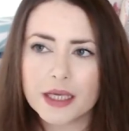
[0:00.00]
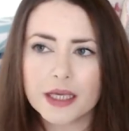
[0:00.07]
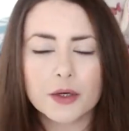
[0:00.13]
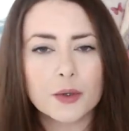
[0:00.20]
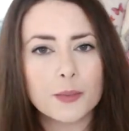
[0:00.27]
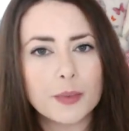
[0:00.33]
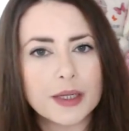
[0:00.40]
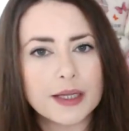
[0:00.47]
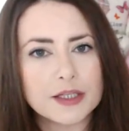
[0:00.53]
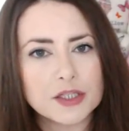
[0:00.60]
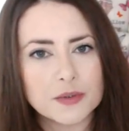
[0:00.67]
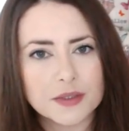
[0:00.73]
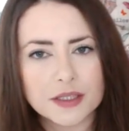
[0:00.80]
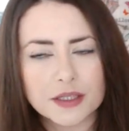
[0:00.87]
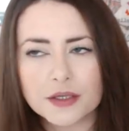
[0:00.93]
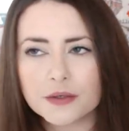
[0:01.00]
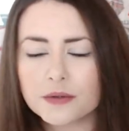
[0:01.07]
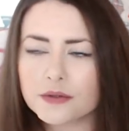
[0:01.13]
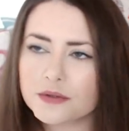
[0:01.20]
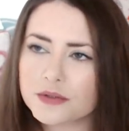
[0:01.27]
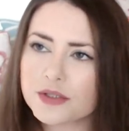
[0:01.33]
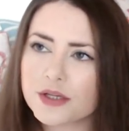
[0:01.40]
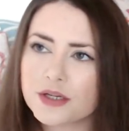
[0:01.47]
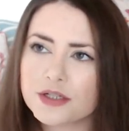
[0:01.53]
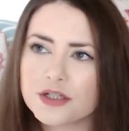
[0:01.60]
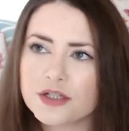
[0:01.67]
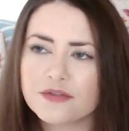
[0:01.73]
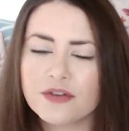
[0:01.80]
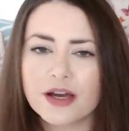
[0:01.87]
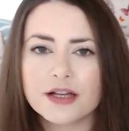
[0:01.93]
It could be doing a Google
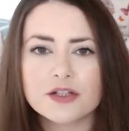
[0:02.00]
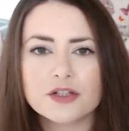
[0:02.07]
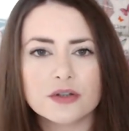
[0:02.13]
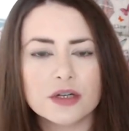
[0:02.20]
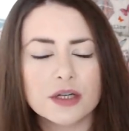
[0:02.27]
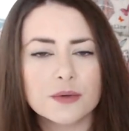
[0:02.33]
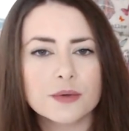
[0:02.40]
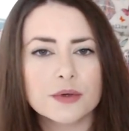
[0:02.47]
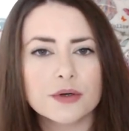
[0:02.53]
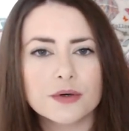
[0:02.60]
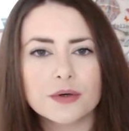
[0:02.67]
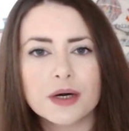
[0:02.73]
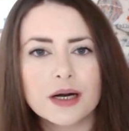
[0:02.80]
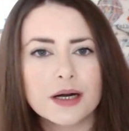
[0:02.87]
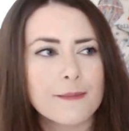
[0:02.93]
search to find your local,